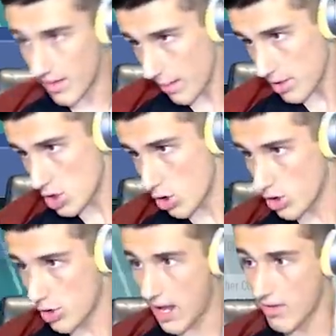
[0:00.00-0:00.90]
Let me show you
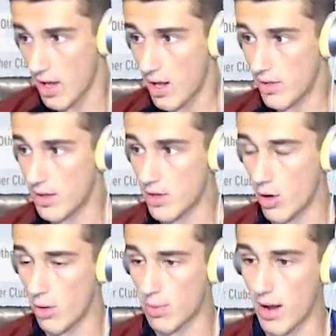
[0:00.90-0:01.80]
guys the
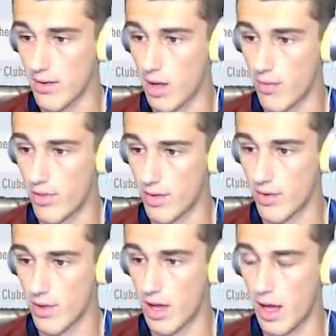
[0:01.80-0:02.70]
total price of
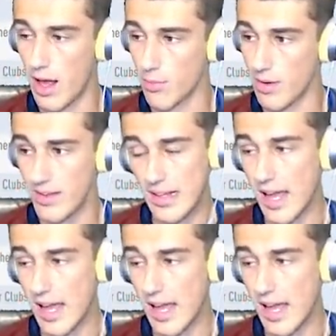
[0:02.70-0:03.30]
this uh, SBC.